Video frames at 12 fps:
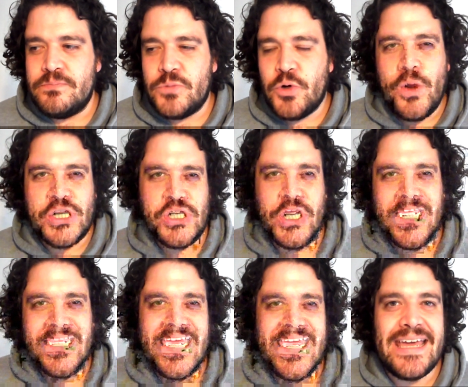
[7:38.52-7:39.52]

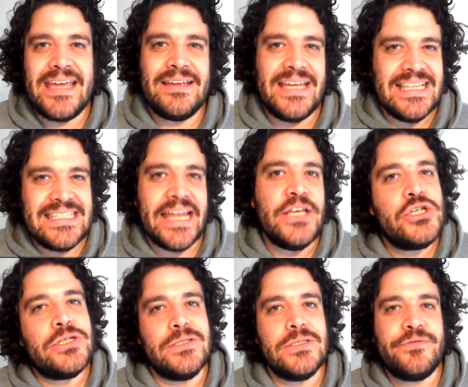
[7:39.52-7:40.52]
questioning their
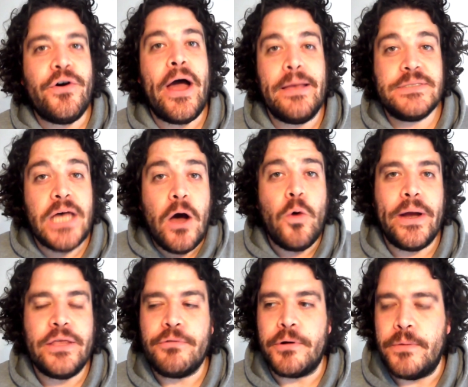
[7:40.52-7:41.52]
intentions, vibes the whole
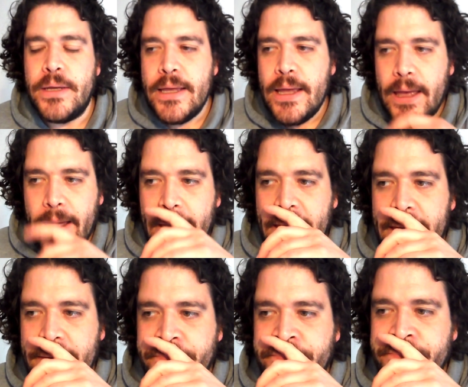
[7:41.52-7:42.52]
way through,
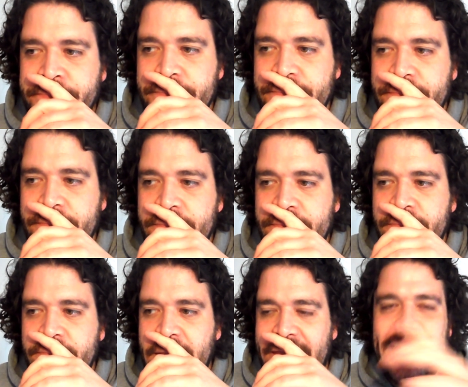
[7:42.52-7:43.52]
um,
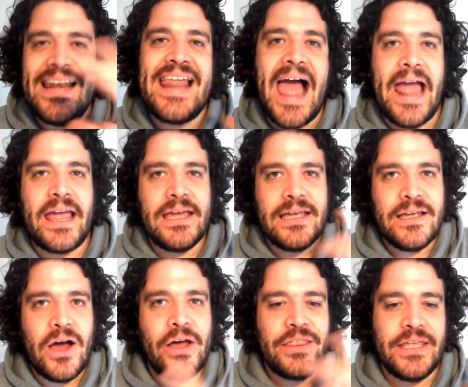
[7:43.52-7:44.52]
and they lack,
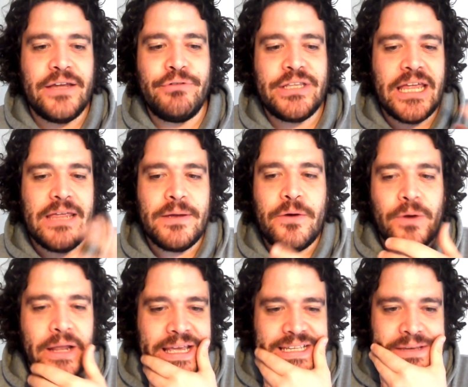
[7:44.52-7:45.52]
I think, redeeming
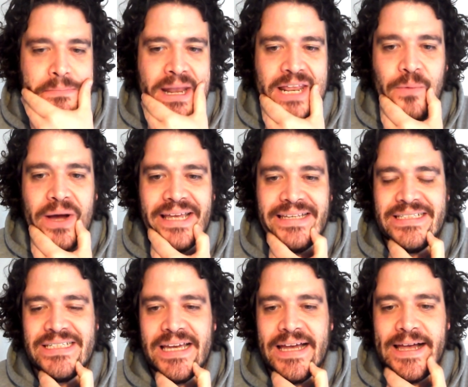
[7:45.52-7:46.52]
qualities in many
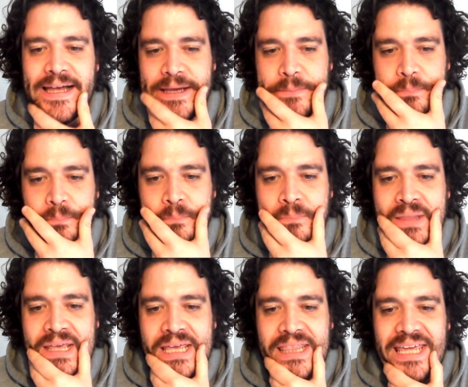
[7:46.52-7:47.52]
ways. Um,
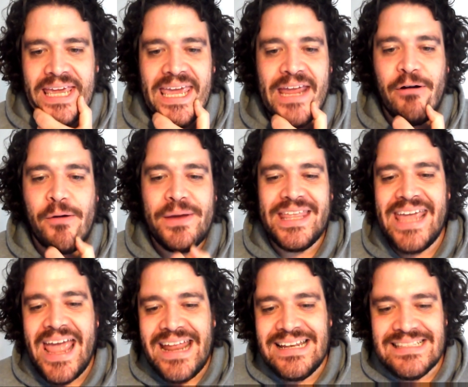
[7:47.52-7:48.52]
the hero at the
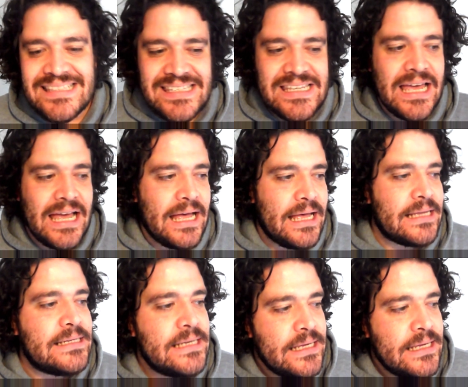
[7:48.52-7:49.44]
end, ah,